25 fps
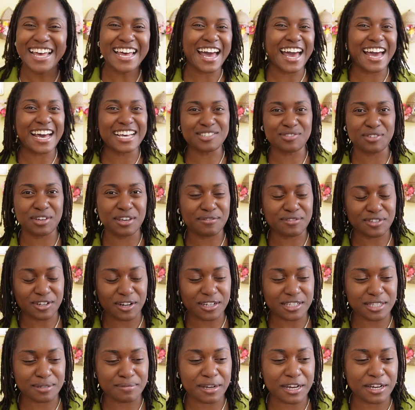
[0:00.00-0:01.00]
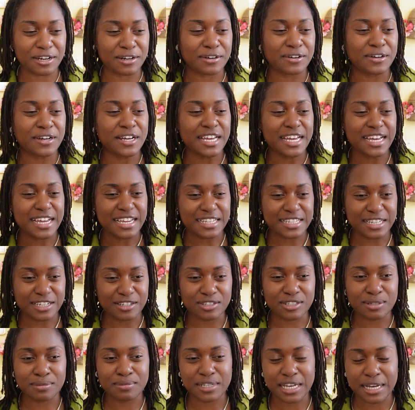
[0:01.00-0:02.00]
As we have talked about, you know,
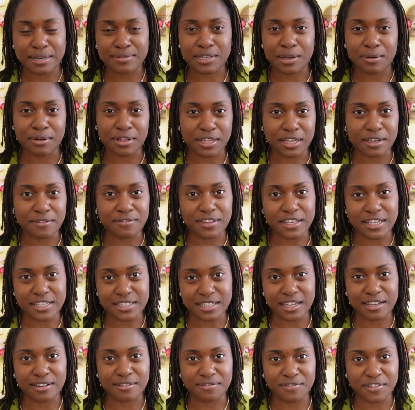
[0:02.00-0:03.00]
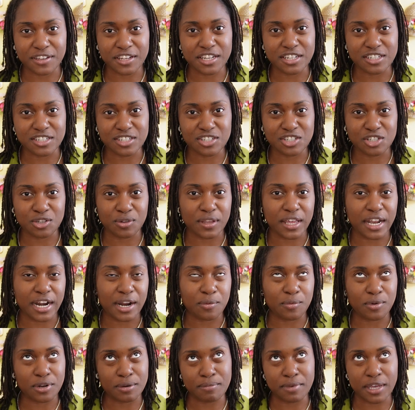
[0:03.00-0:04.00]
sometimes I would leave things unfinished so that I
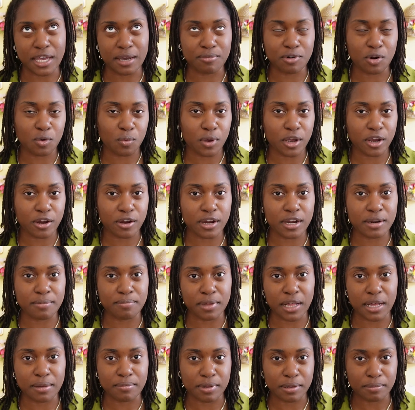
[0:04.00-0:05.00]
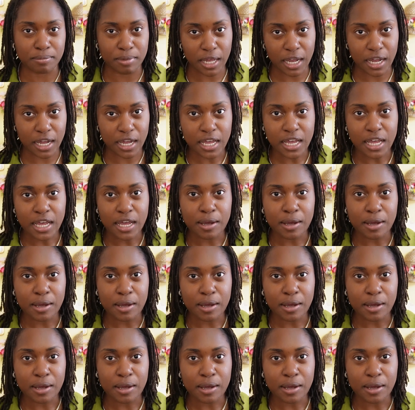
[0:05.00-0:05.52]
wouldn't be able to wear it, blah blah blah.